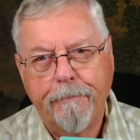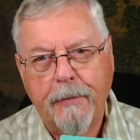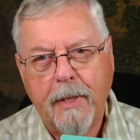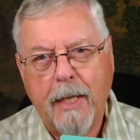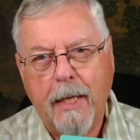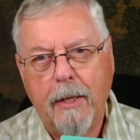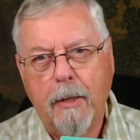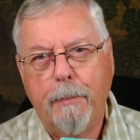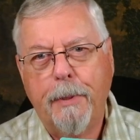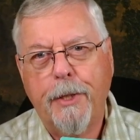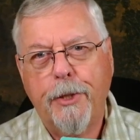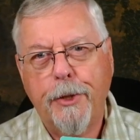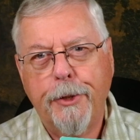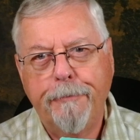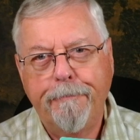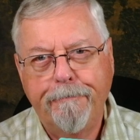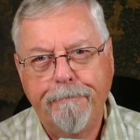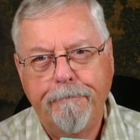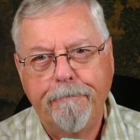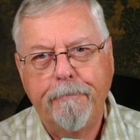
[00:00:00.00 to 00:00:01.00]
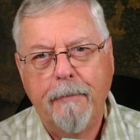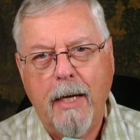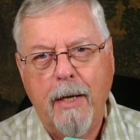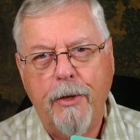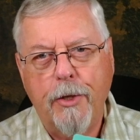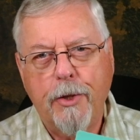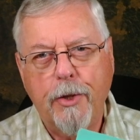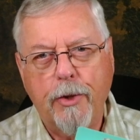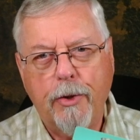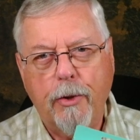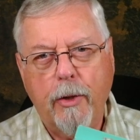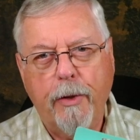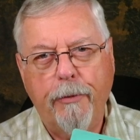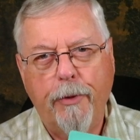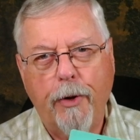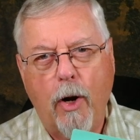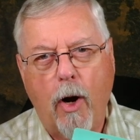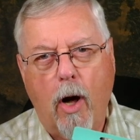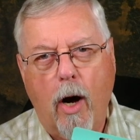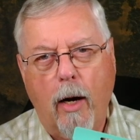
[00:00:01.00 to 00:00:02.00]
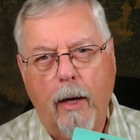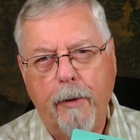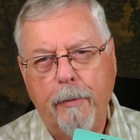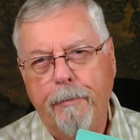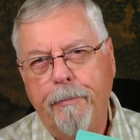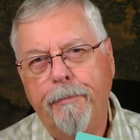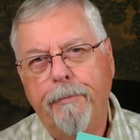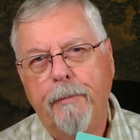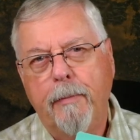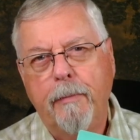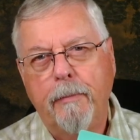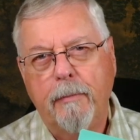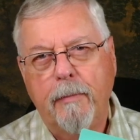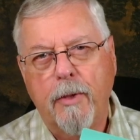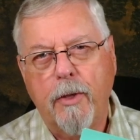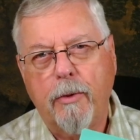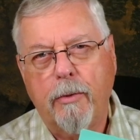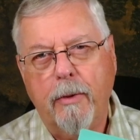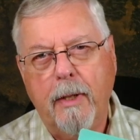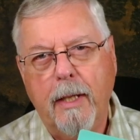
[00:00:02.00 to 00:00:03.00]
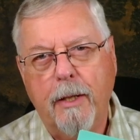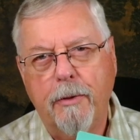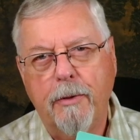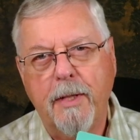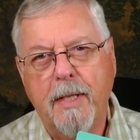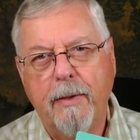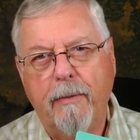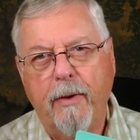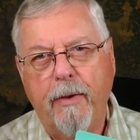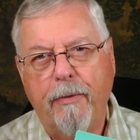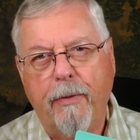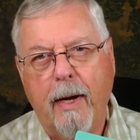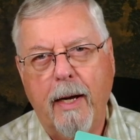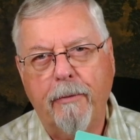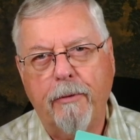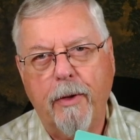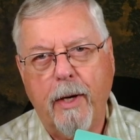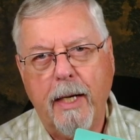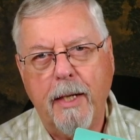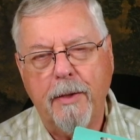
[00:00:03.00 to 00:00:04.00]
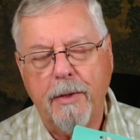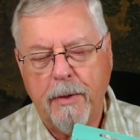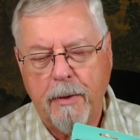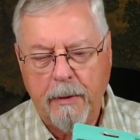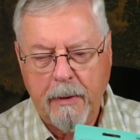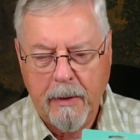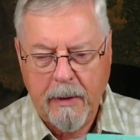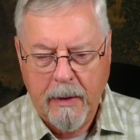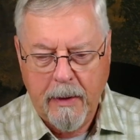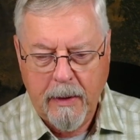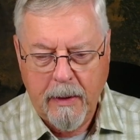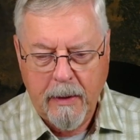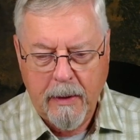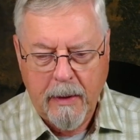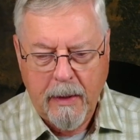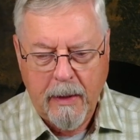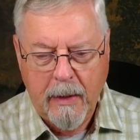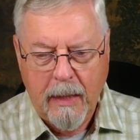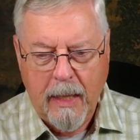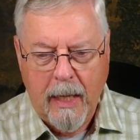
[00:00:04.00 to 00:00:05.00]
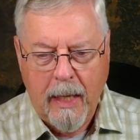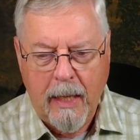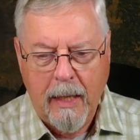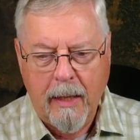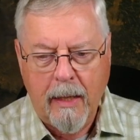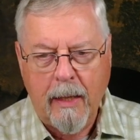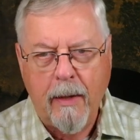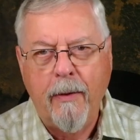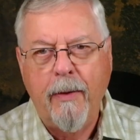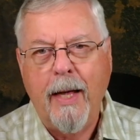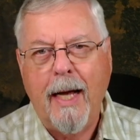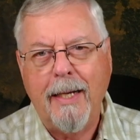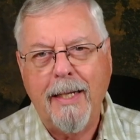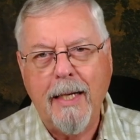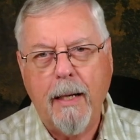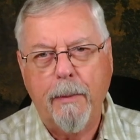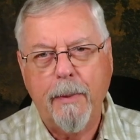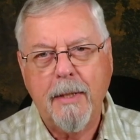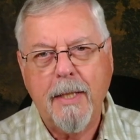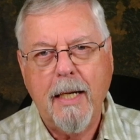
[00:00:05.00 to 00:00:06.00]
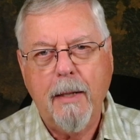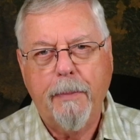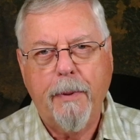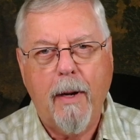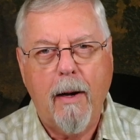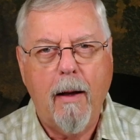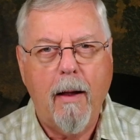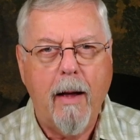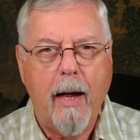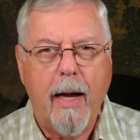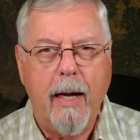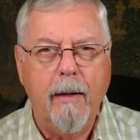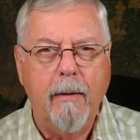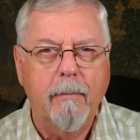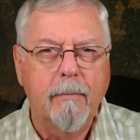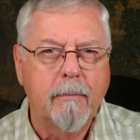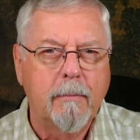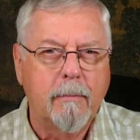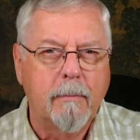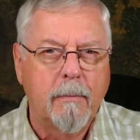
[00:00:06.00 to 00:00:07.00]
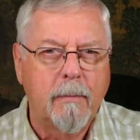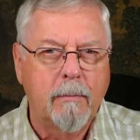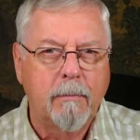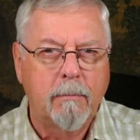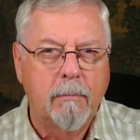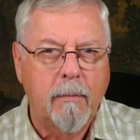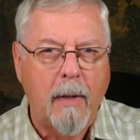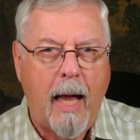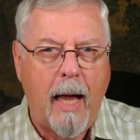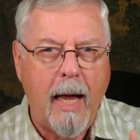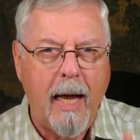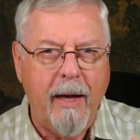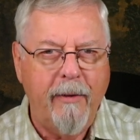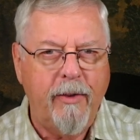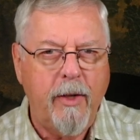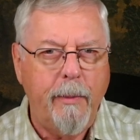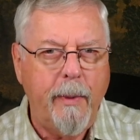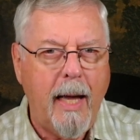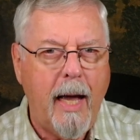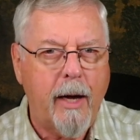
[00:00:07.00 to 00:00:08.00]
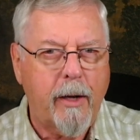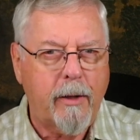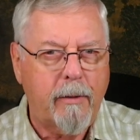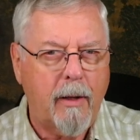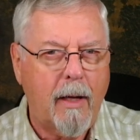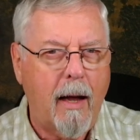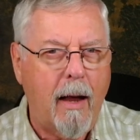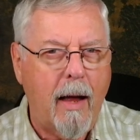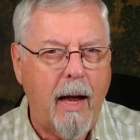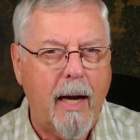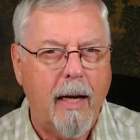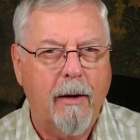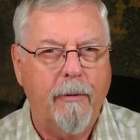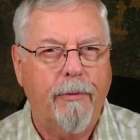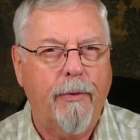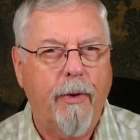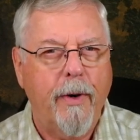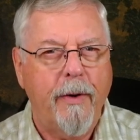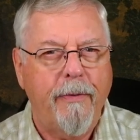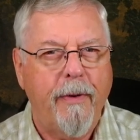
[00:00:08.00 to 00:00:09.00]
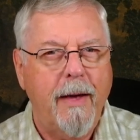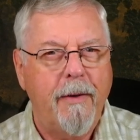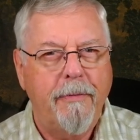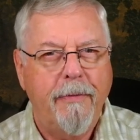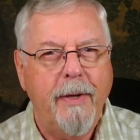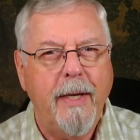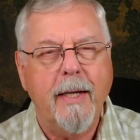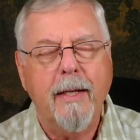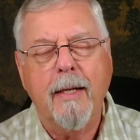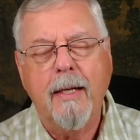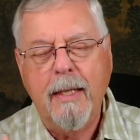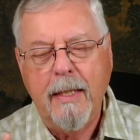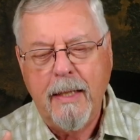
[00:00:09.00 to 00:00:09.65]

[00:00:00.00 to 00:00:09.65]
Get the picture? This is 30 foot long, 375 grains. That double taper line, AFTMA accurate line at 45 feet,